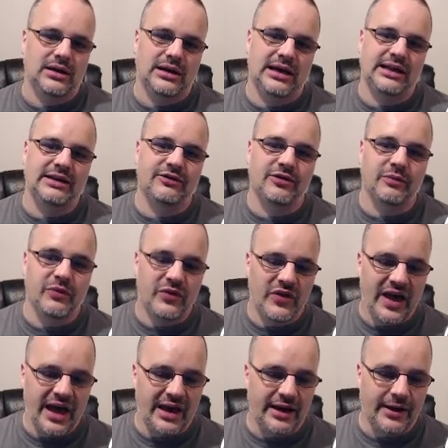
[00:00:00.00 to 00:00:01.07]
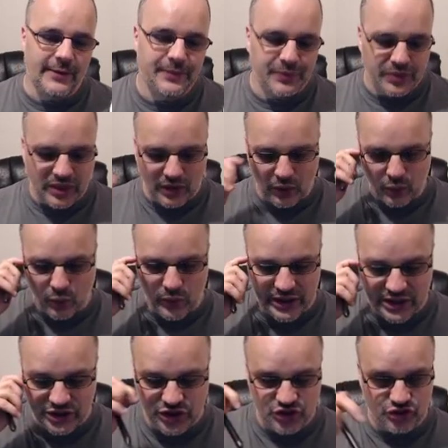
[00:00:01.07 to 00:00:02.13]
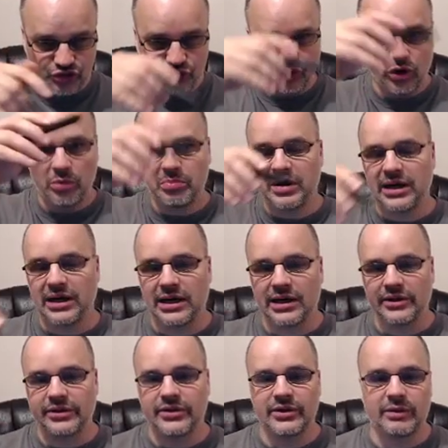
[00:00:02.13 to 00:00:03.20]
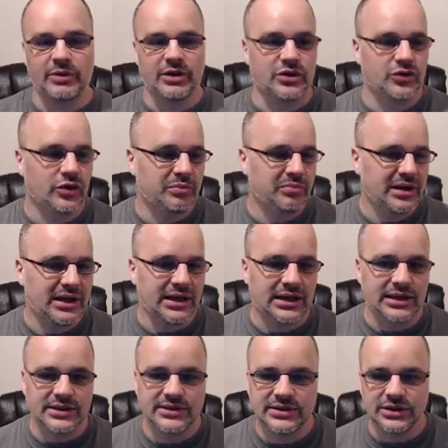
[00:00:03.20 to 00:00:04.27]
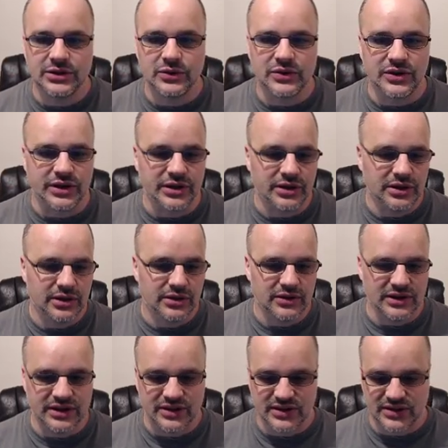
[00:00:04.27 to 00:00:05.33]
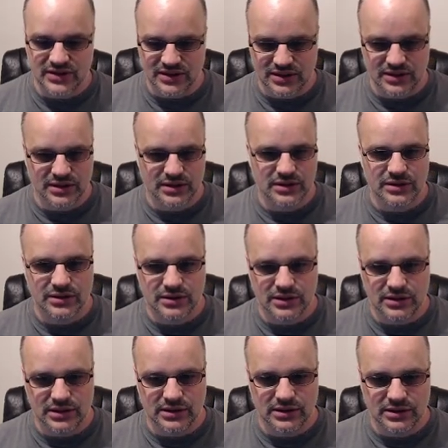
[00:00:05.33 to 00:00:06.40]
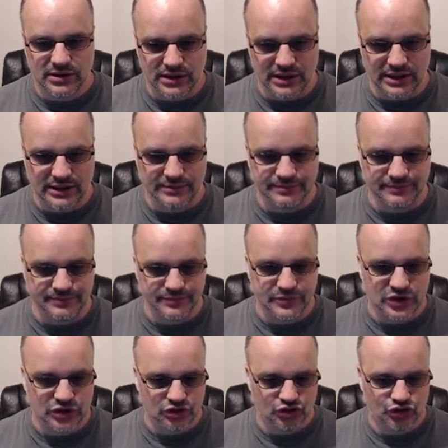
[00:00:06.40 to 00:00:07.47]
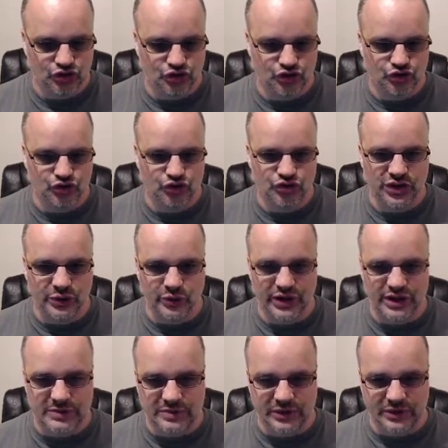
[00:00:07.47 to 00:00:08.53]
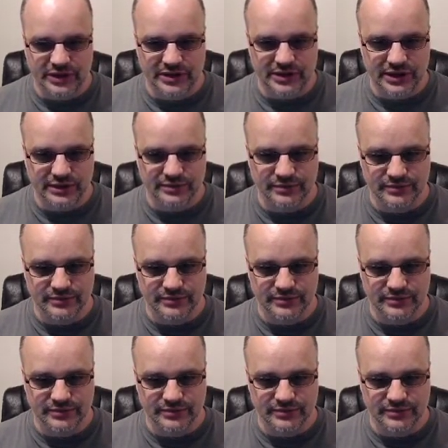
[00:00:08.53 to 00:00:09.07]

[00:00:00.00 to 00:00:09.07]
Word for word: And then from there, we can just draw a path. I'm going to draw a path using this um, erase building thing,